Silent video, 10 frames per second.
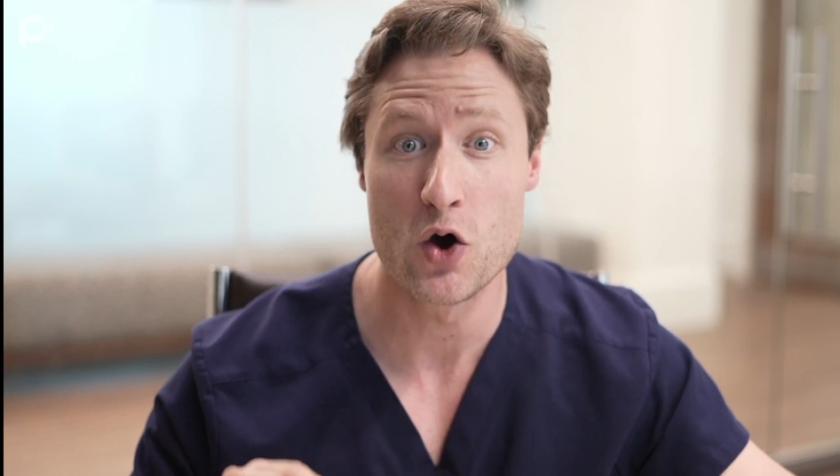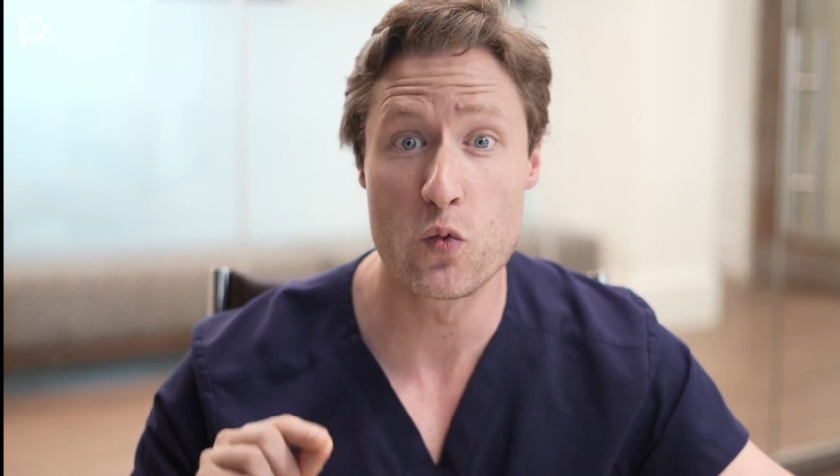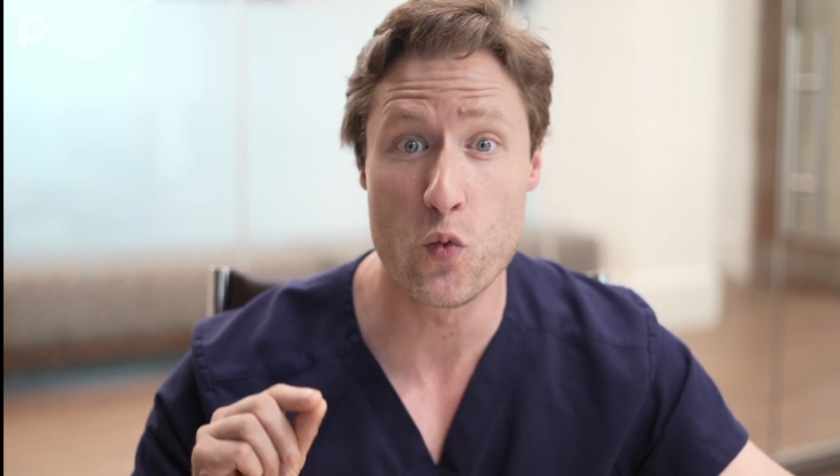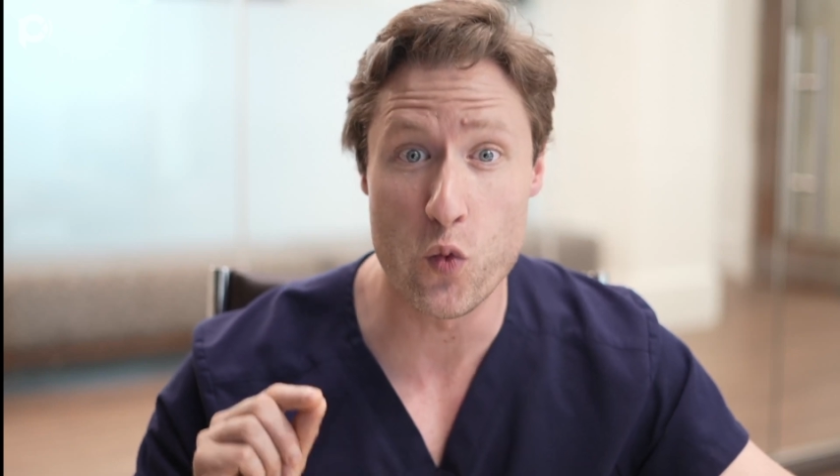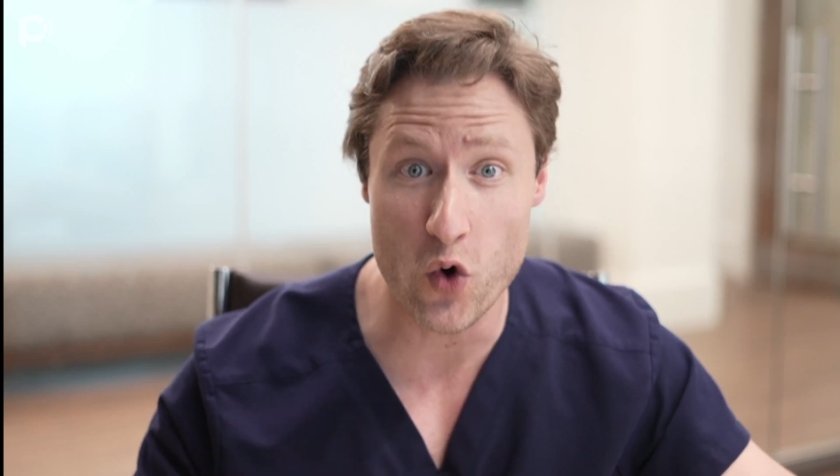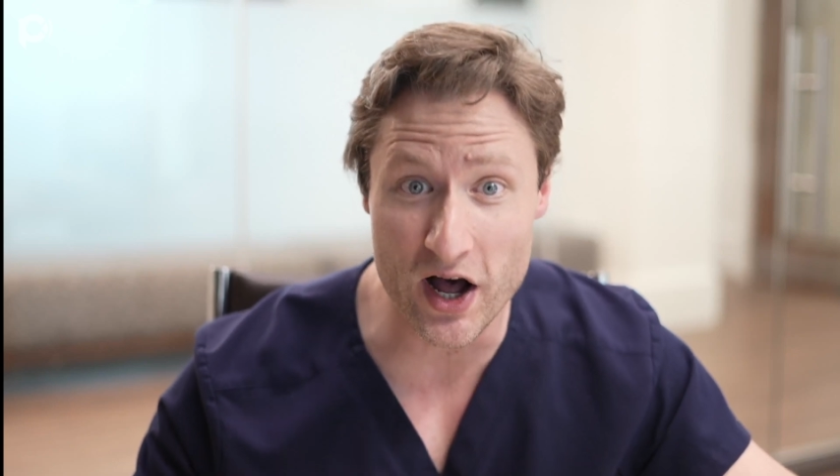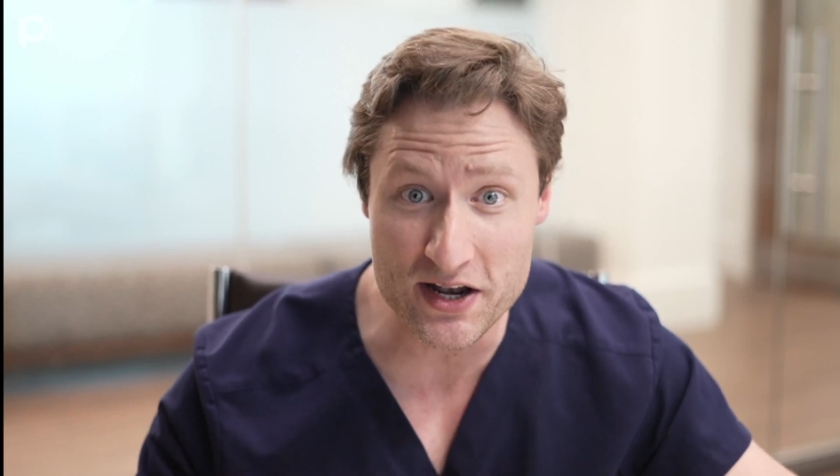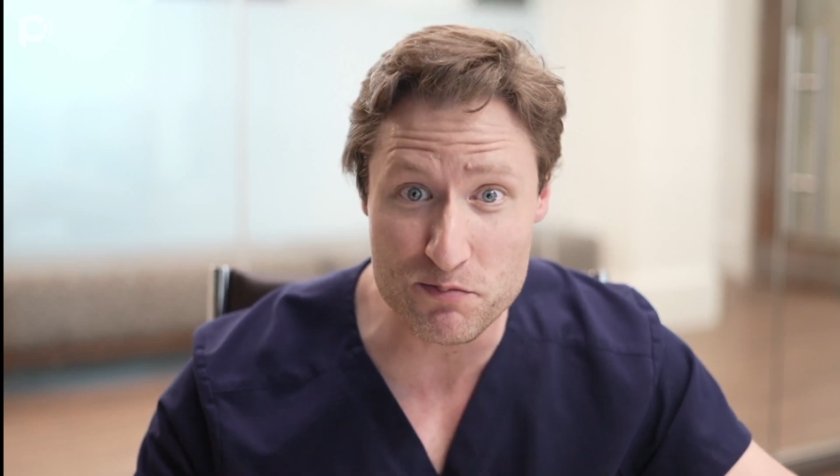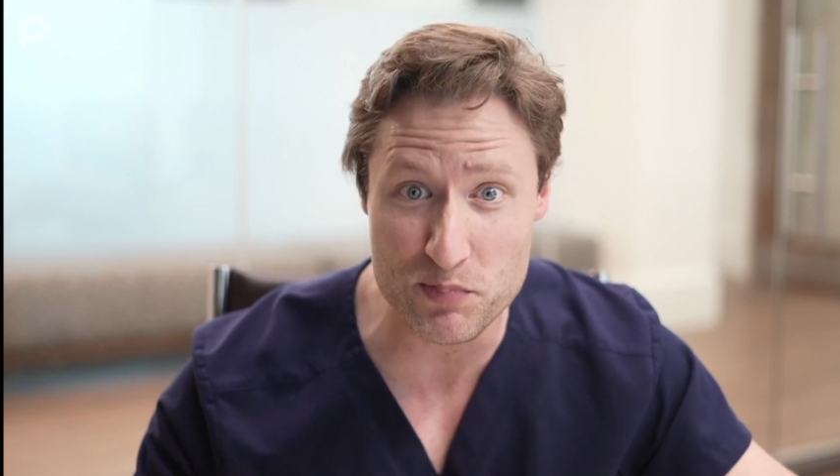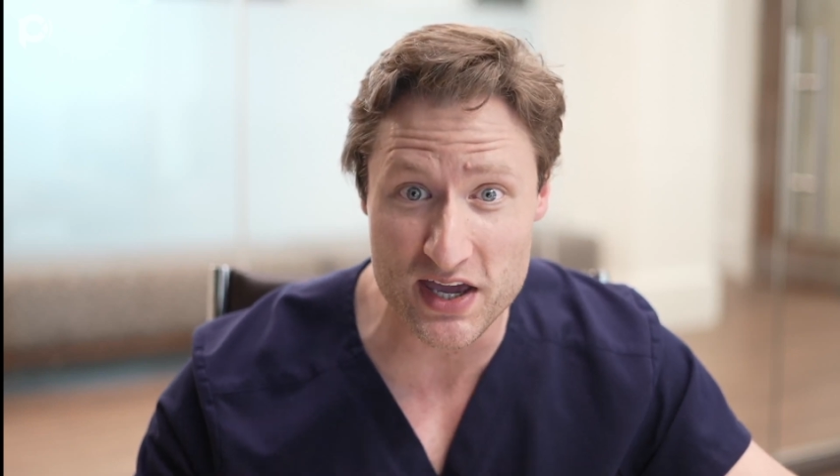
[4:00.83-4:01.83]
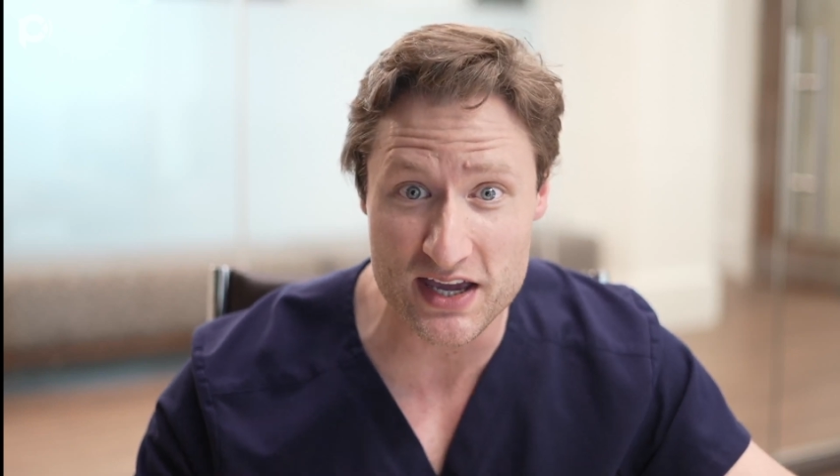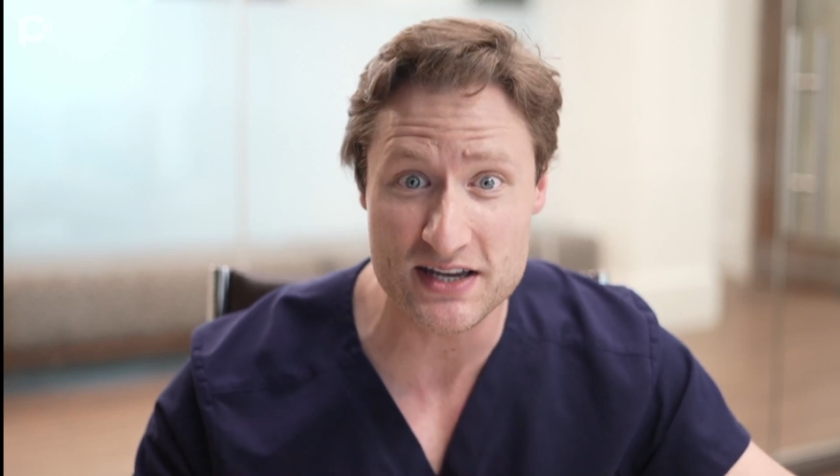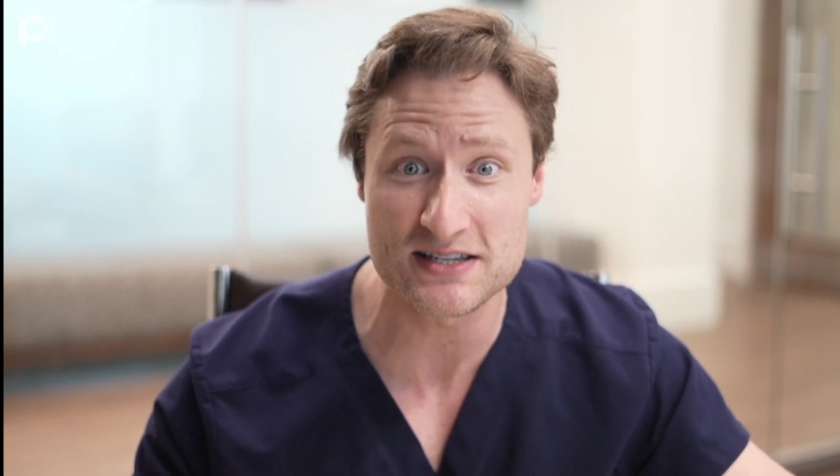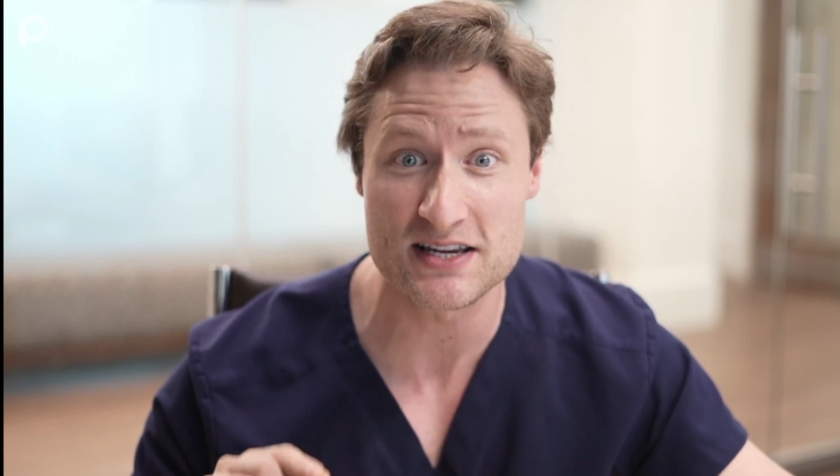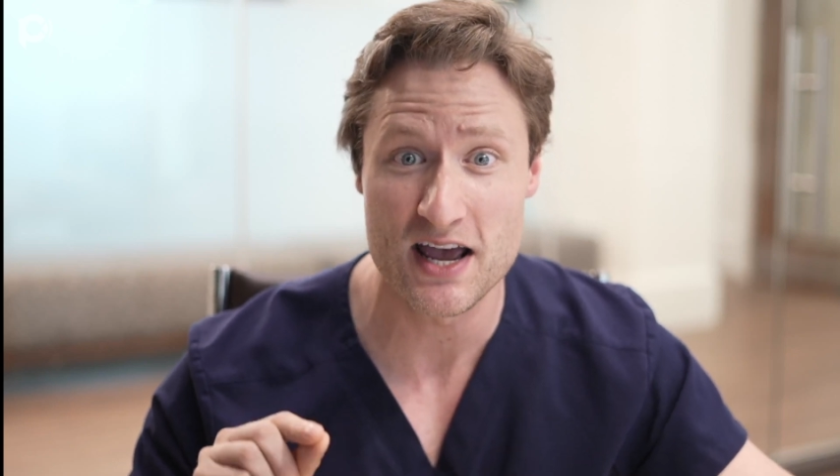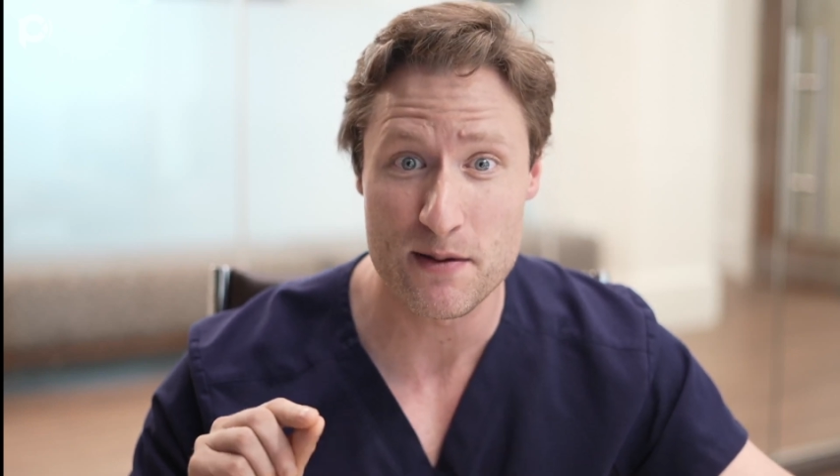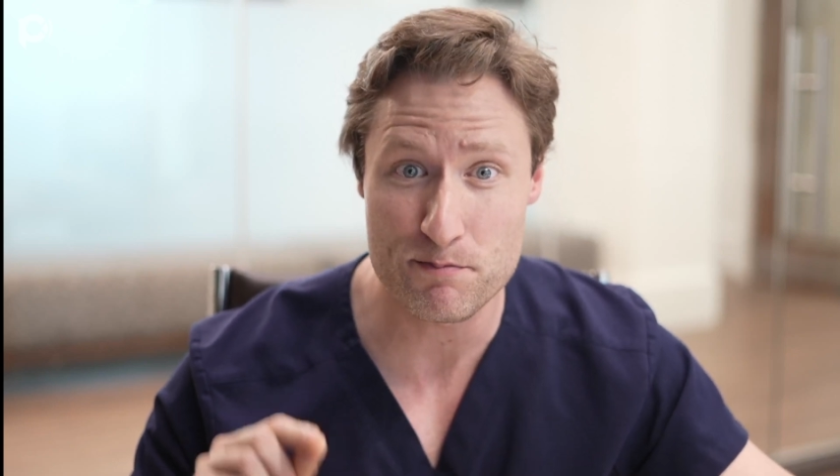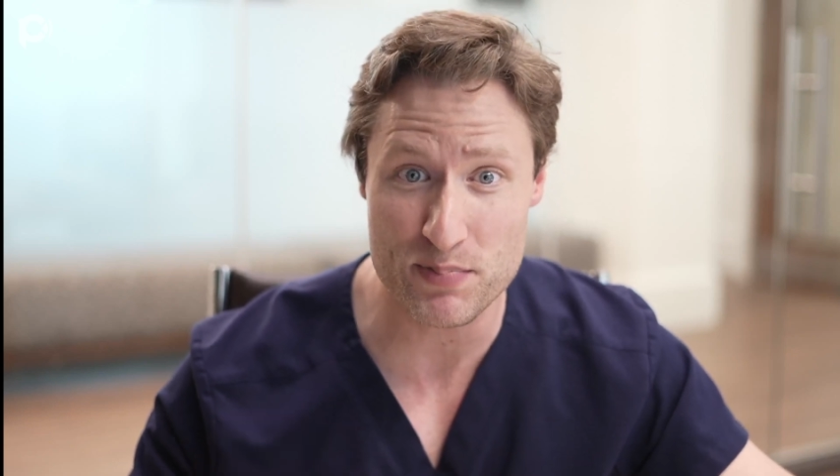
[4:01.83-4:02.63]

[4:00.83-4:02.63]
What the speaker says: one-piece